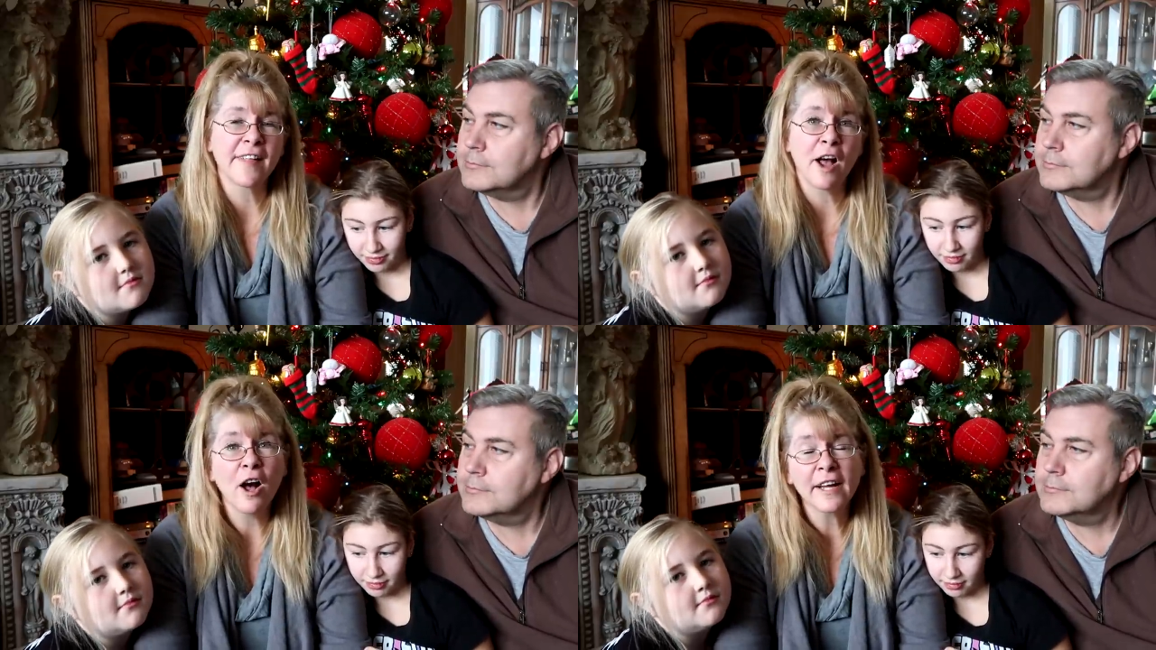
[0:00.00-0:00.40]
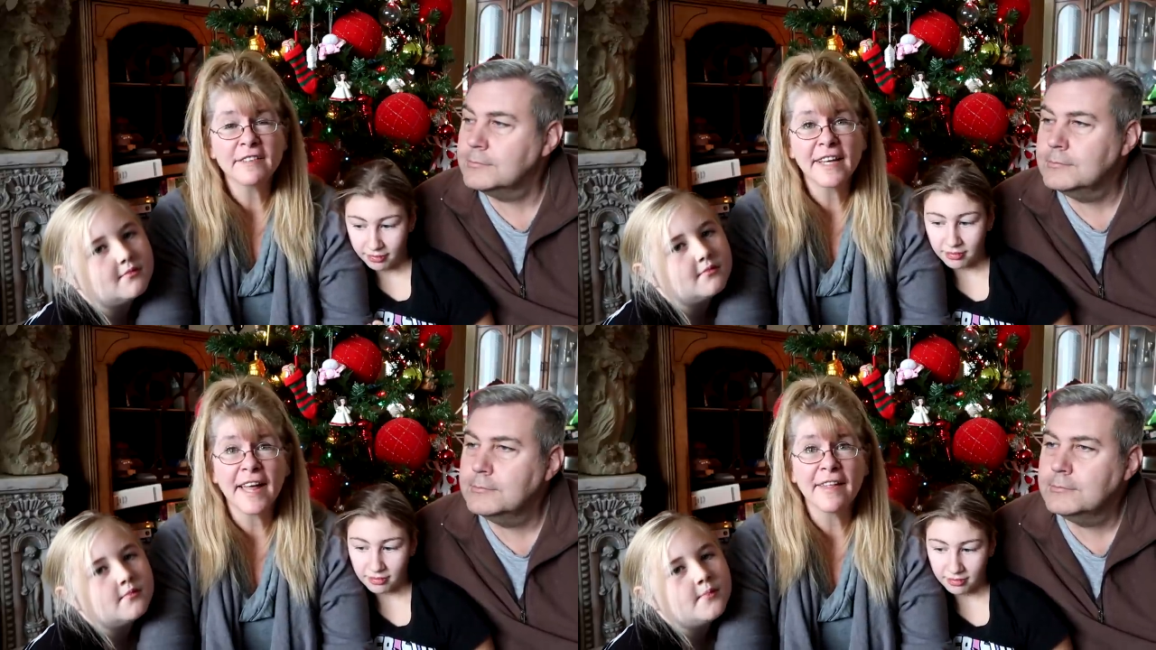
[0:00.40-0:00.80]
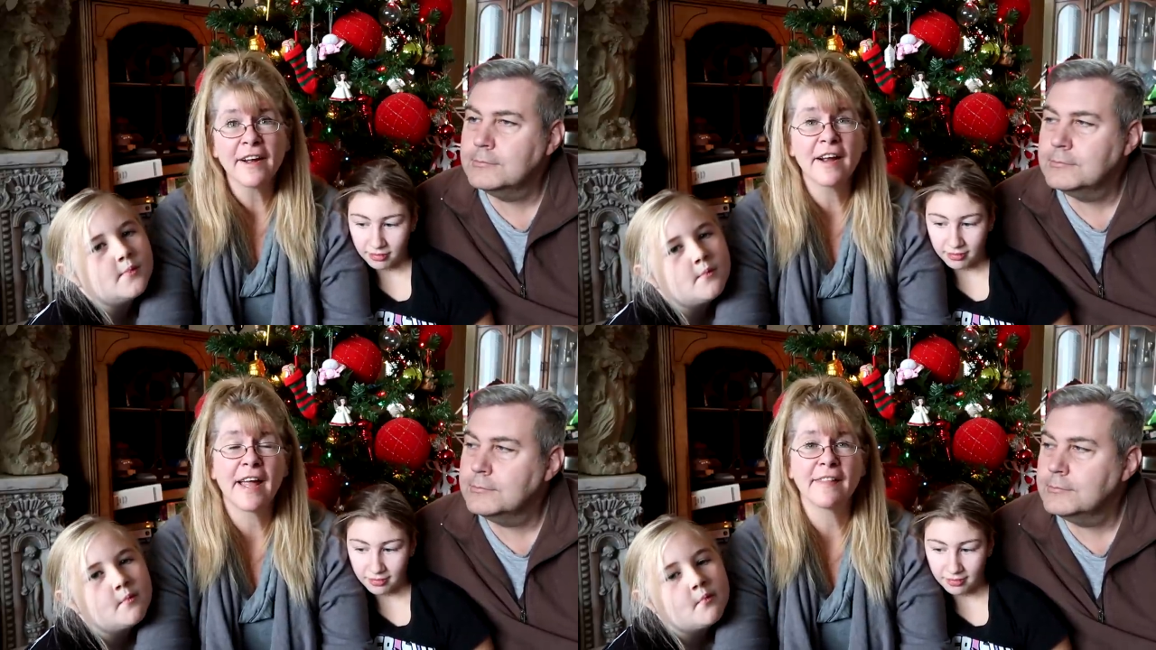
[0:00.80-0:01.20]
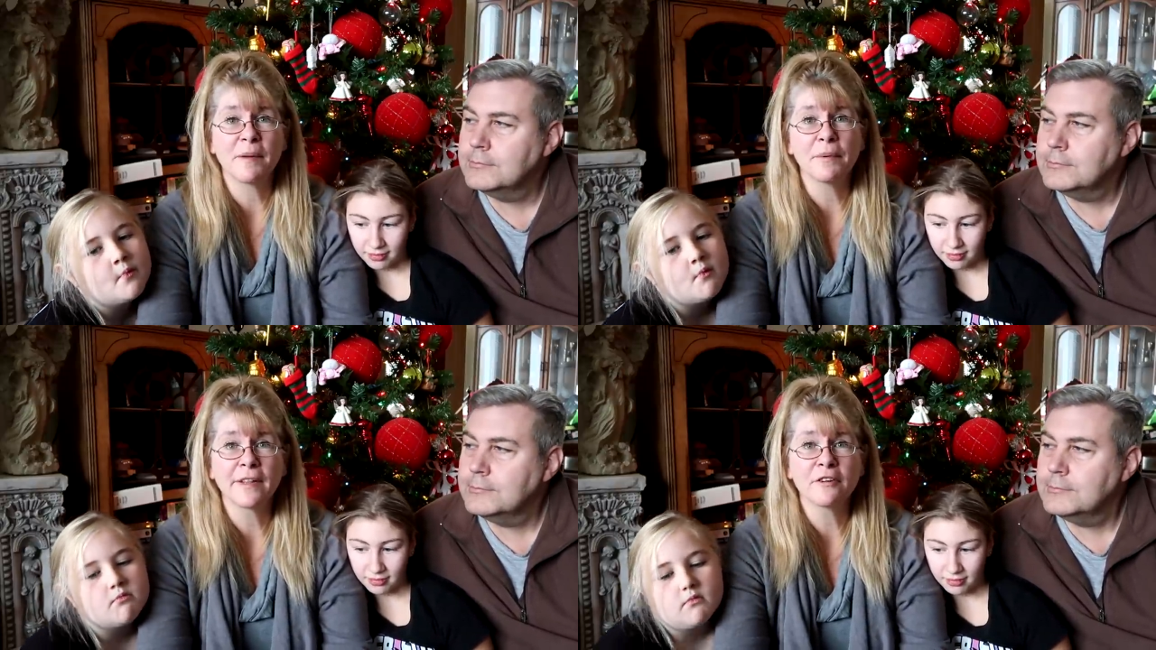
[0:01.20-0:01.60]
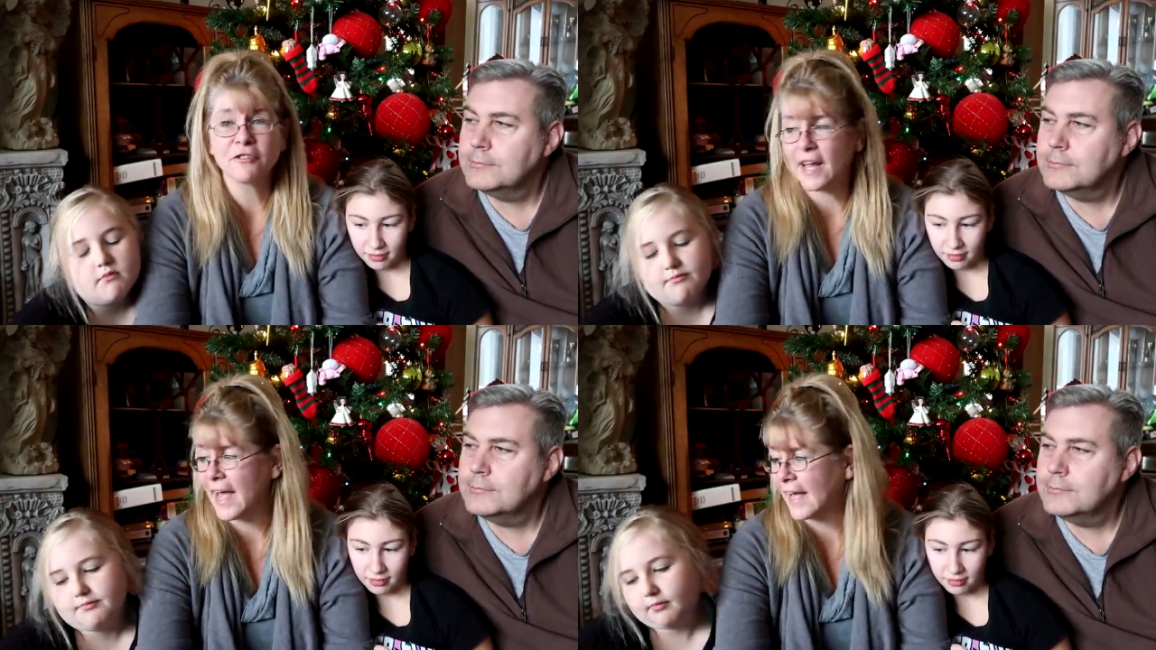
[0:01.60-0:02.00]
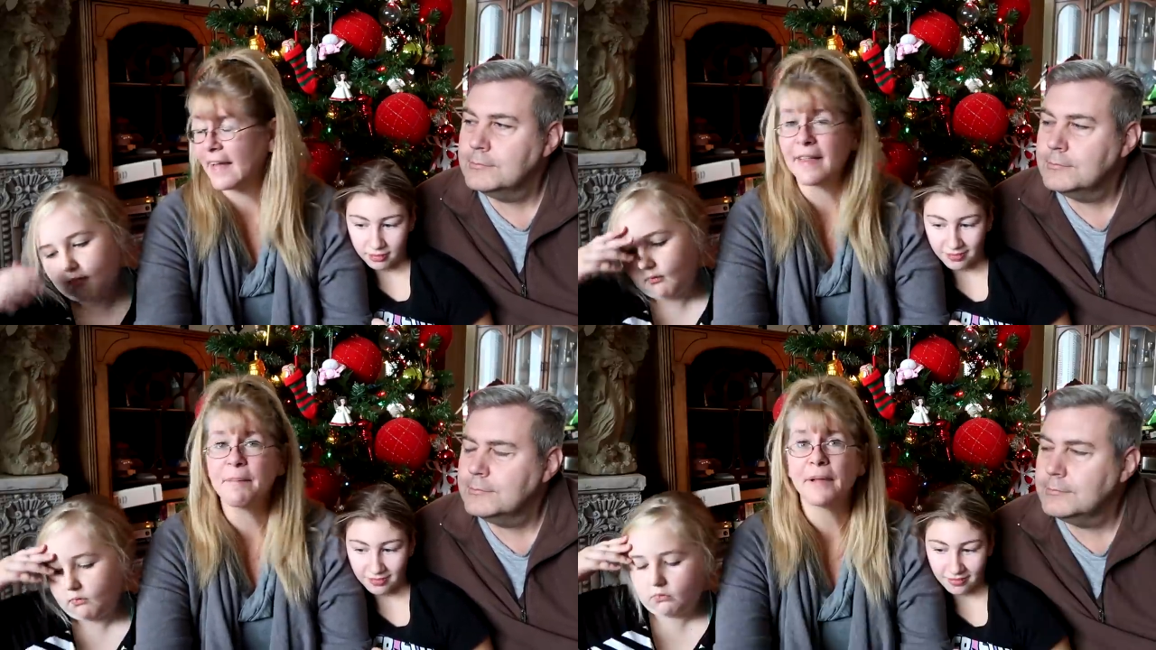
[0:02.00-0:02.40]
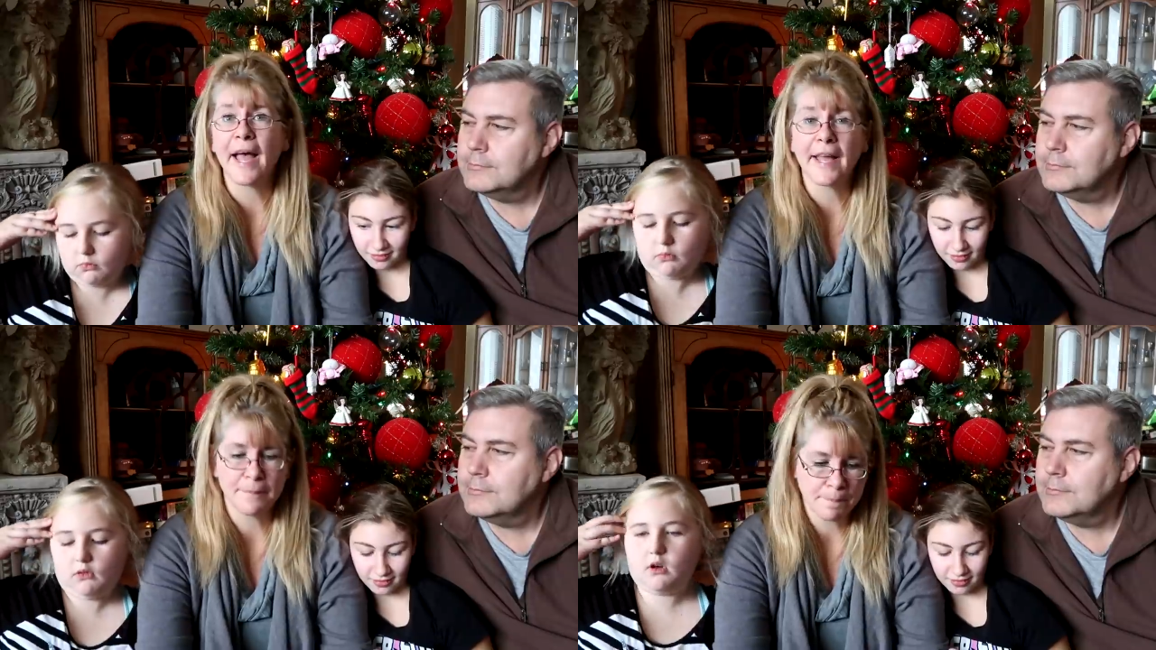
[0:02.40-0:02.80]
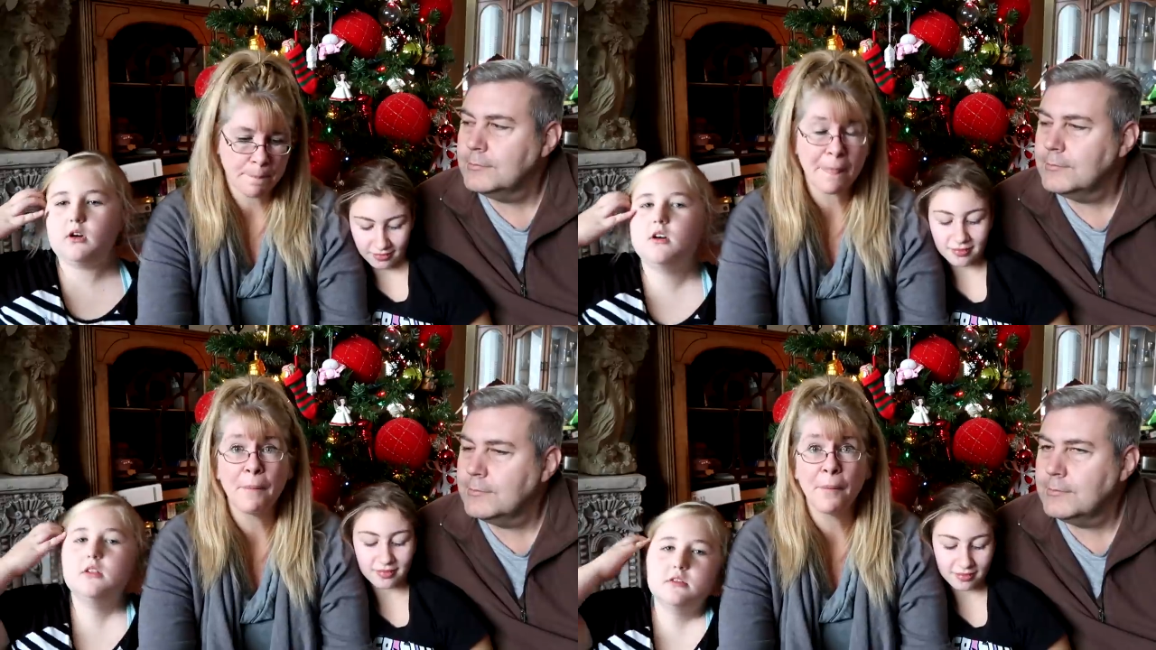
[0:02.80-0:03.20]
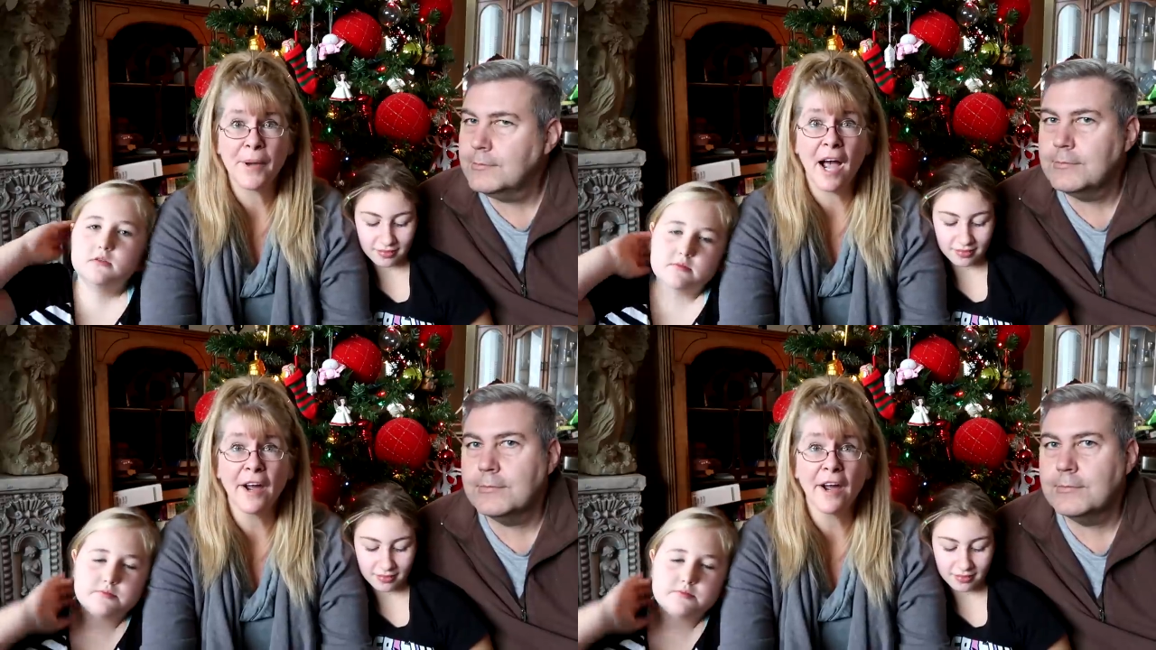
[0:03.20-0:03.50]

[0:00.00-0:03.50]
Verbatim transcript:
Speaker 1: They all get together and they bring their Schleich and they play. But we